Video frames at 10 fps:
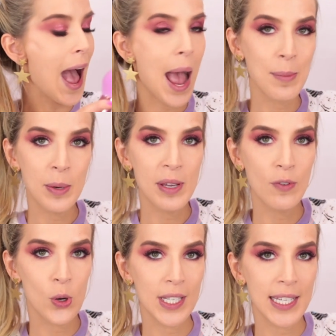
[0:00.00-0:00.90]
I'm gonna be
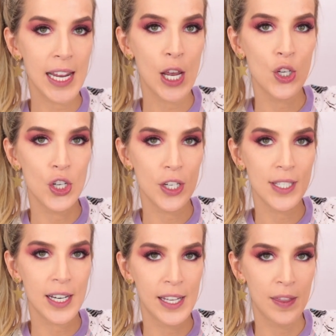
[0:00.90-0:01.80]
focusing
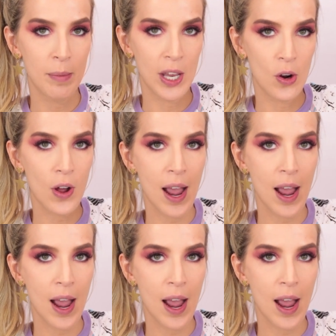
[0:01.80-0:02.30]
just in the middle.